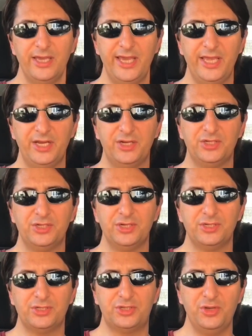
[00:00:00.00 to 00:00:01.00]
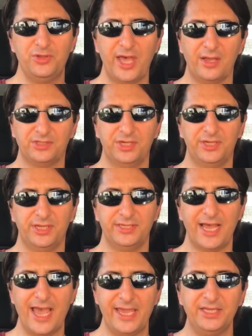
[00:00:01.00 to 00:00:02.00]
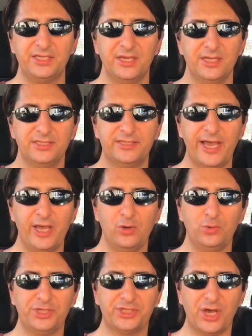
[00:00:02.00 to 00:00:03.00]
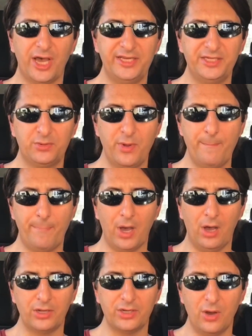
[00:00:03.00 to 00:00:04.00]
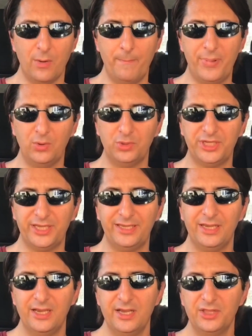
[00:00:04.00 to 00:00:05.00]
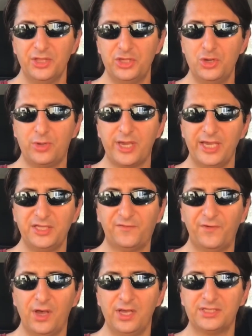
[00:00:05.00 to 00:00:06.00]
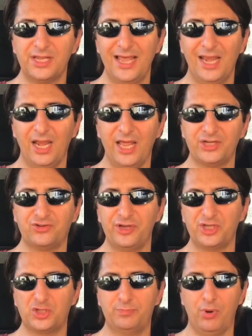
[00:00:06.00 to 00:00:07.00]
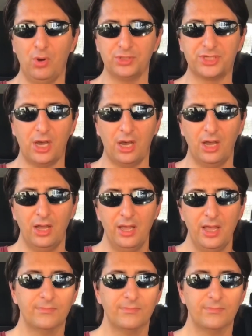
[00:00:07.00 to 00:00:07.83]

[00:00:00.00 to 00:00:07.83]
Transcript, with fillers: In two thousand eight, Dale decided to embark on building the U K's first electric sports car.